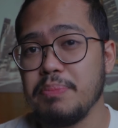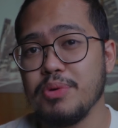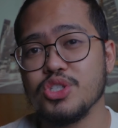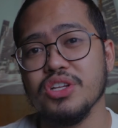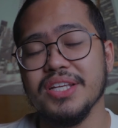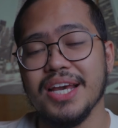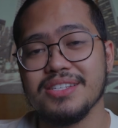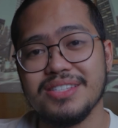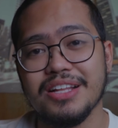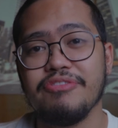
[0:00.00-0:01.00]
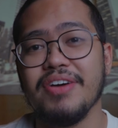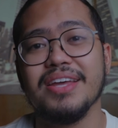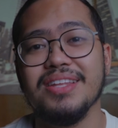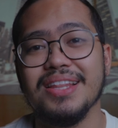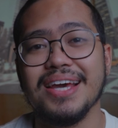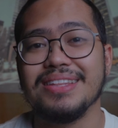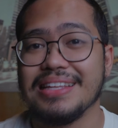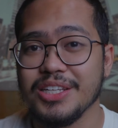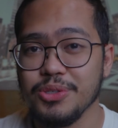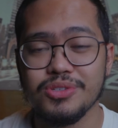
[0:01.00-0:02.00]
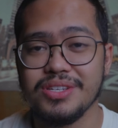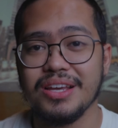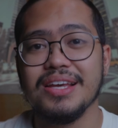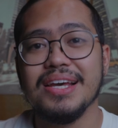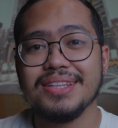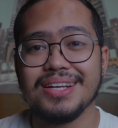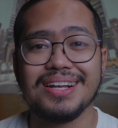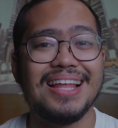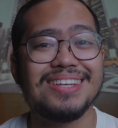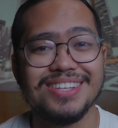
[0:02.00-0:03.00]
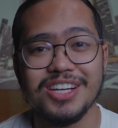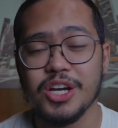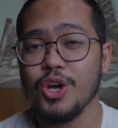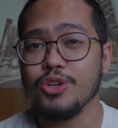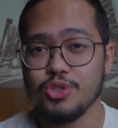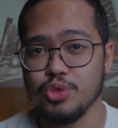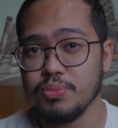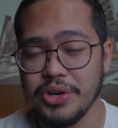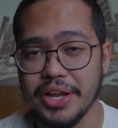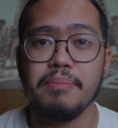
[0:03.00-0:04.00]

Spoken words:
personally, I still find delight in using the classic zoom ring.